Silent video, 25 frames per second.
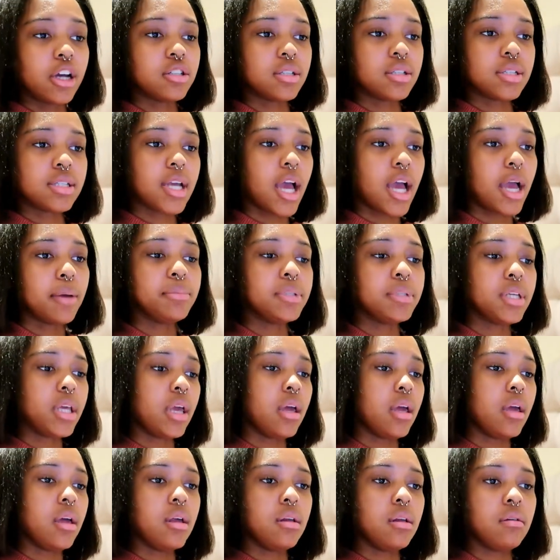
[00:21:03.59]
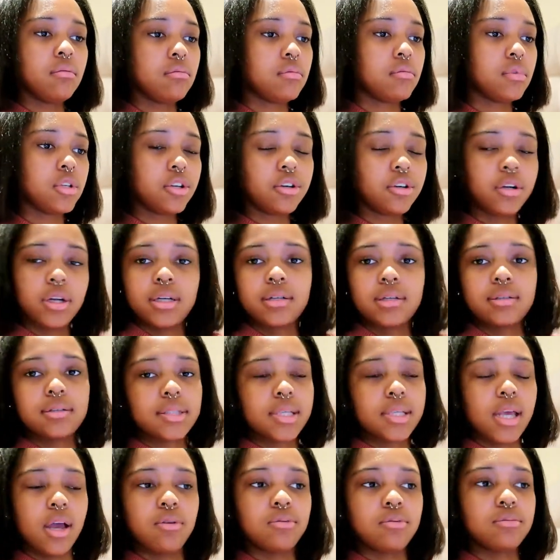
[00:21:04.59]
I just typed in cricket
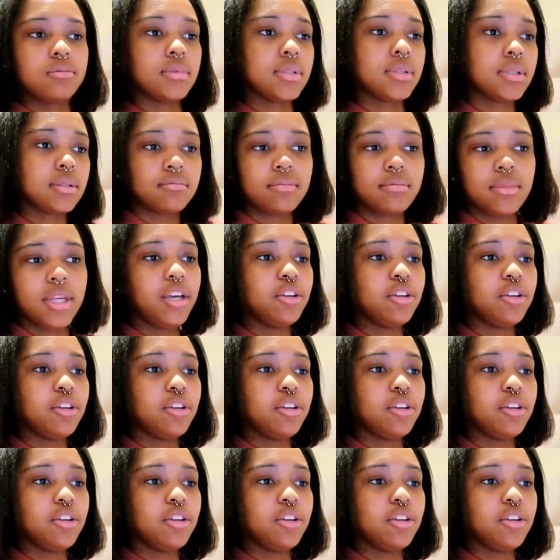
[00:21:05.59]
sounds